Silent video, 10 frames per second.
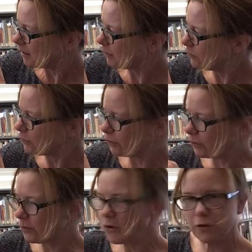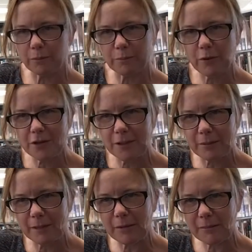Oh, what could
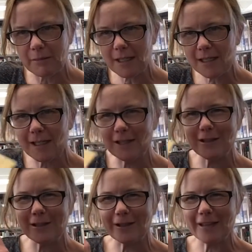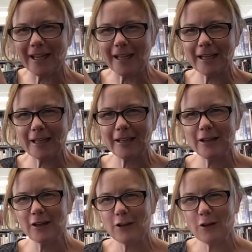possibly be missing, do you think?
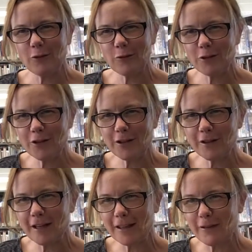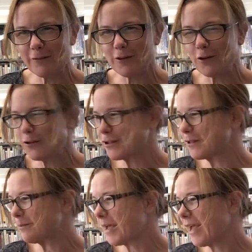What do you think they've forgotten to
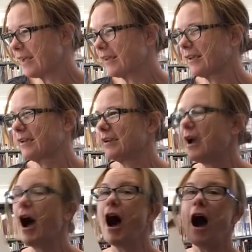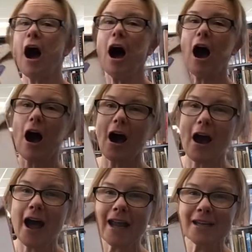pack?
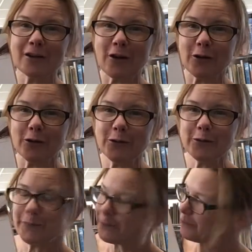I know.